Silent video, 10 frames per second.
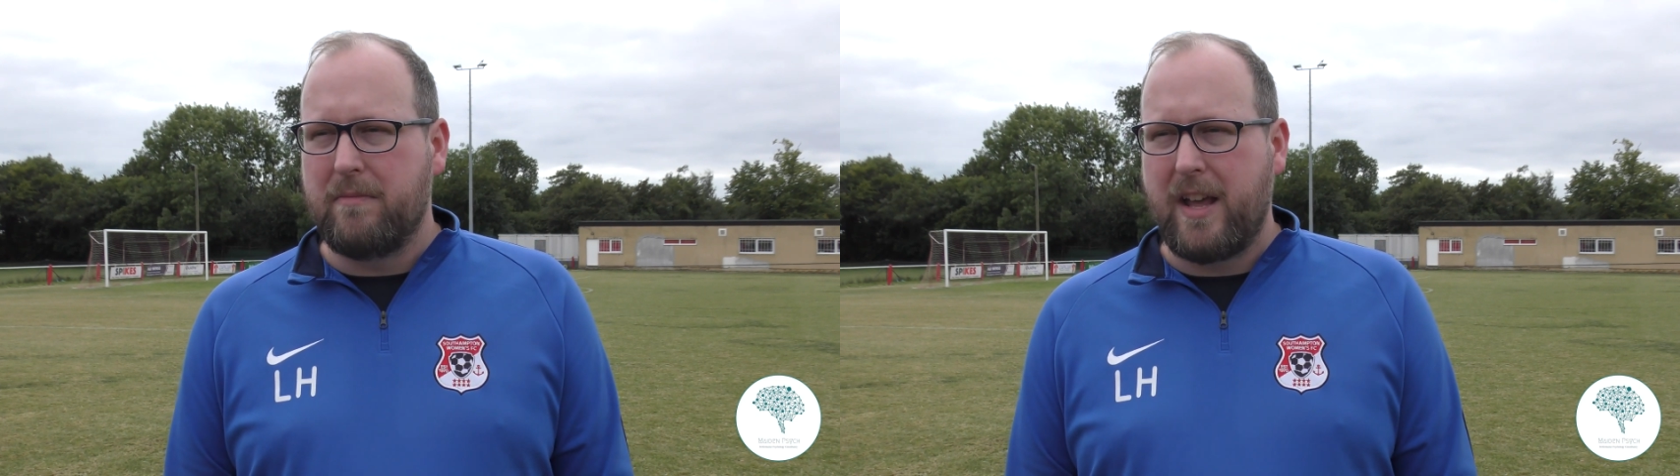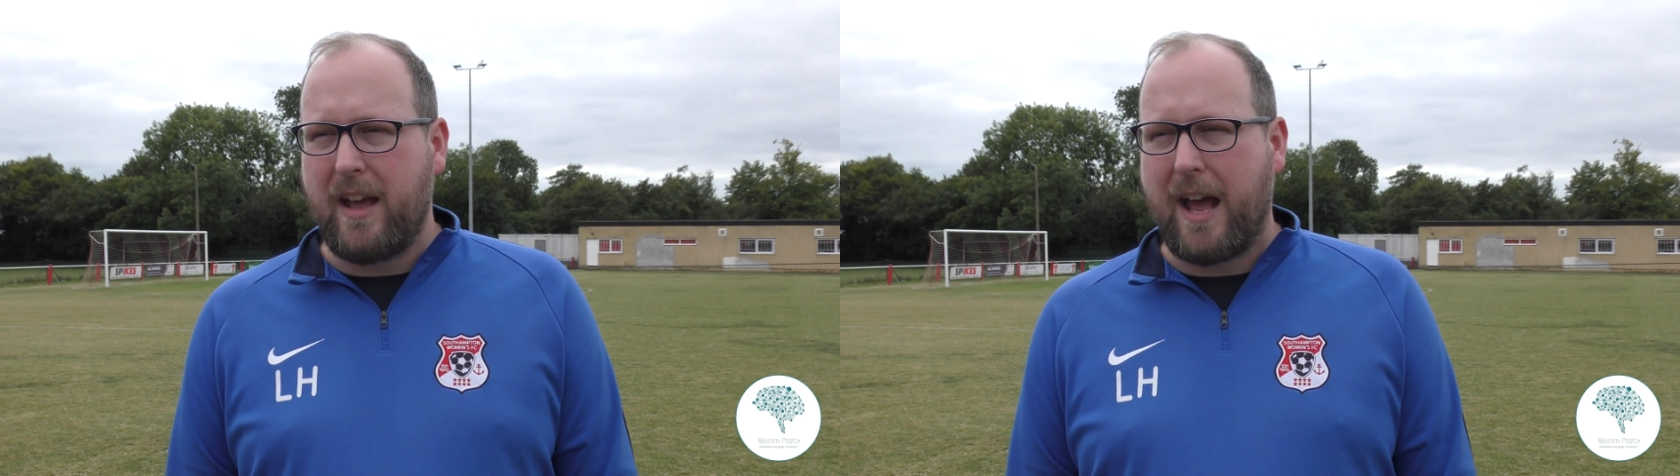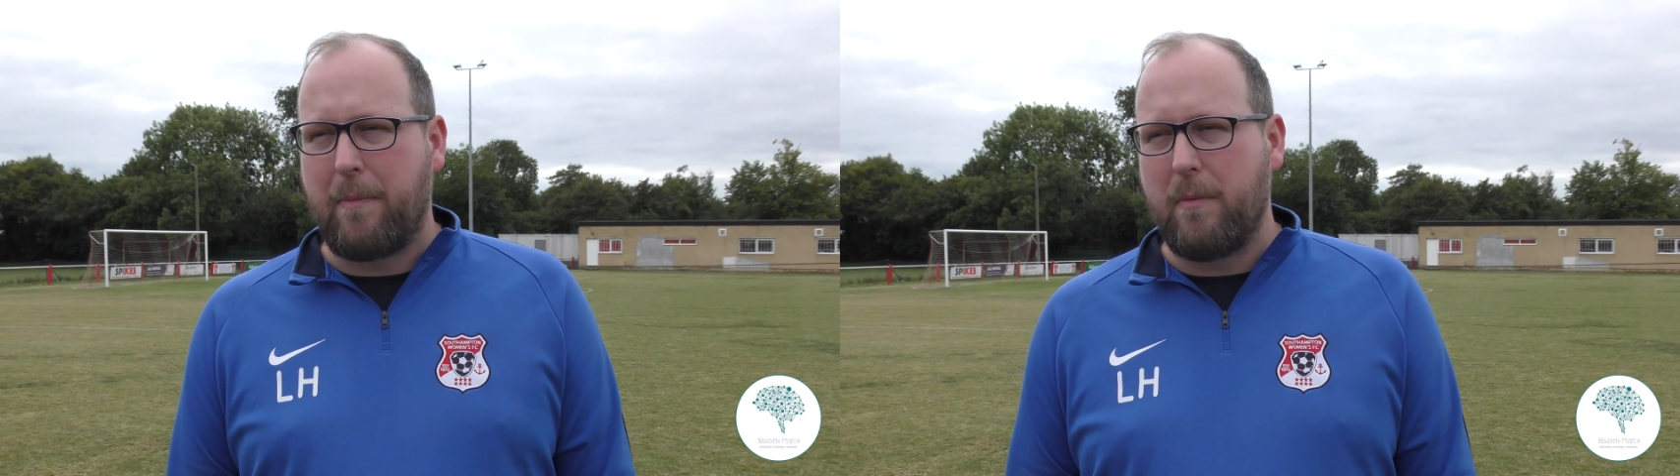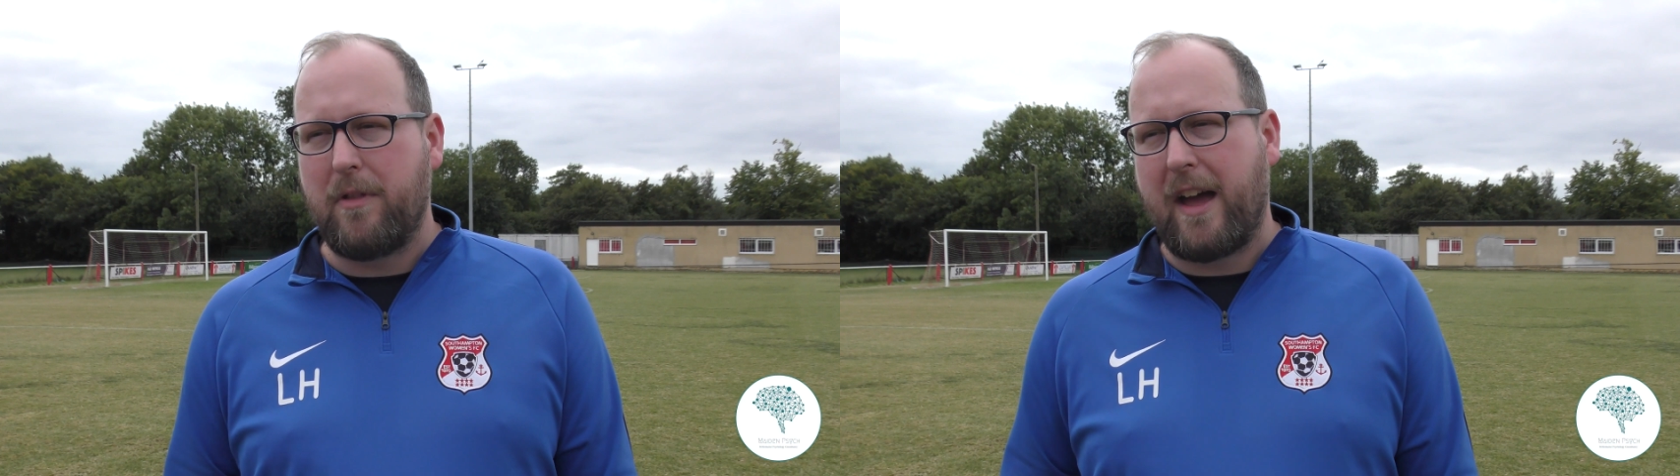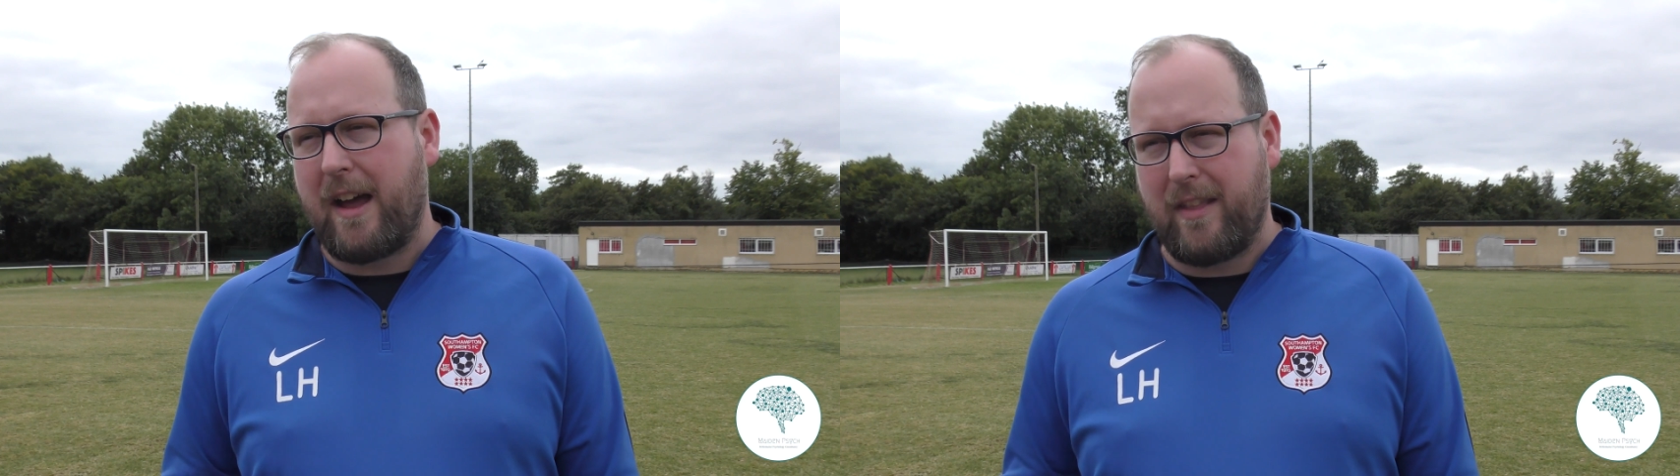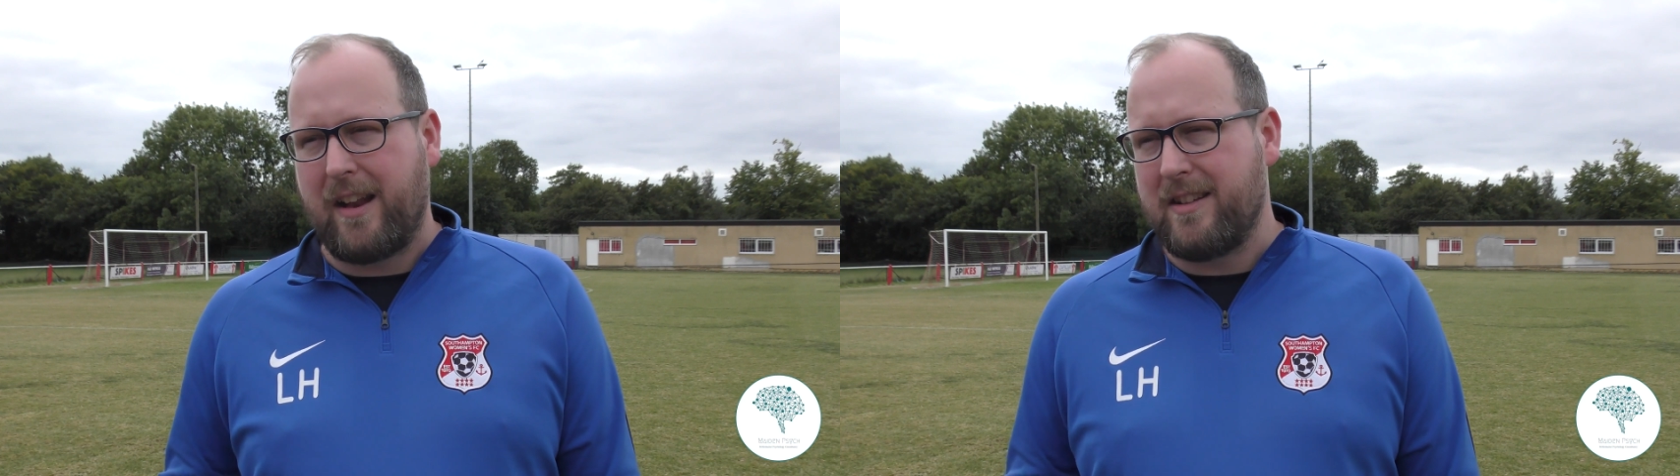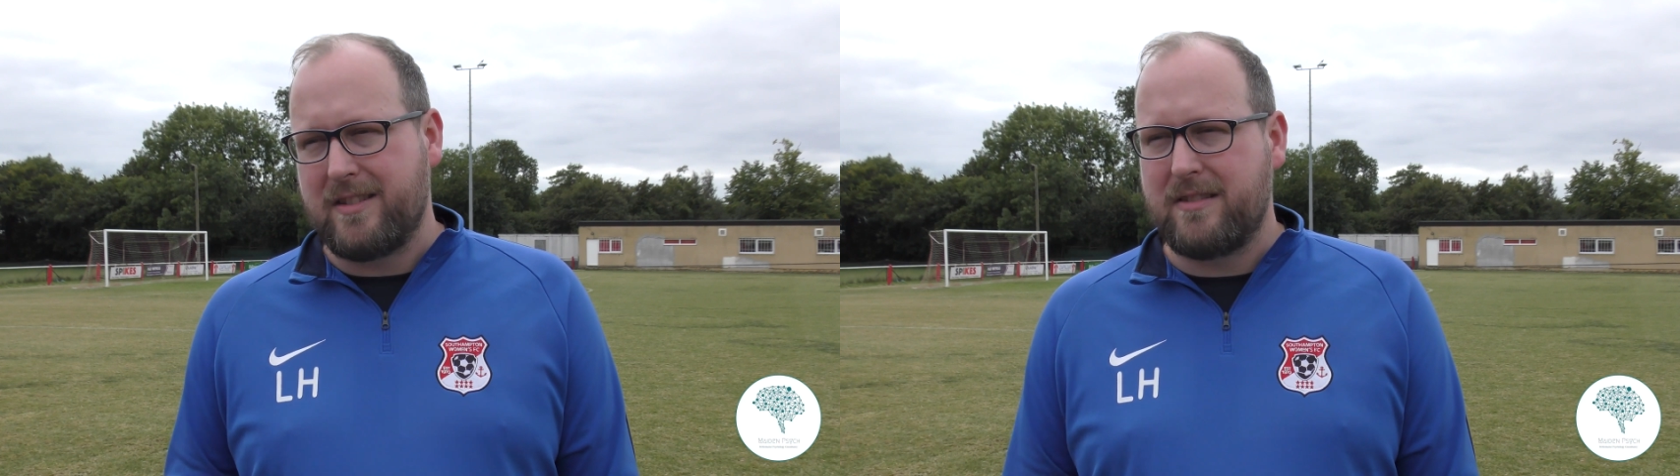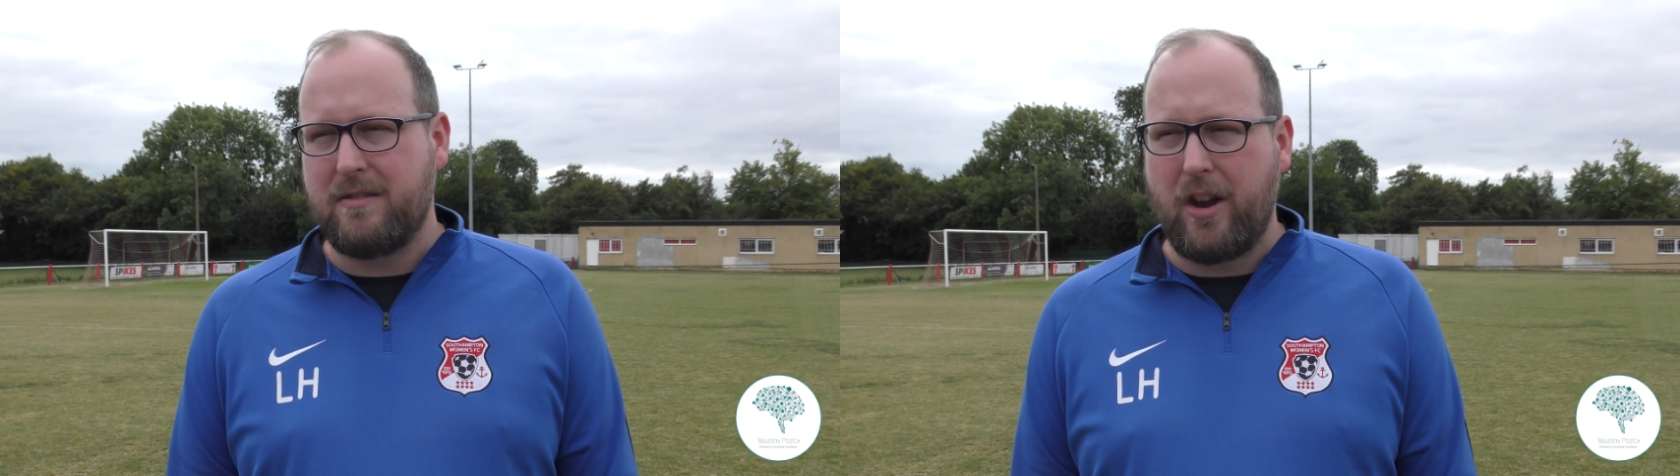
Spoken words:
yeah, happy with that it's,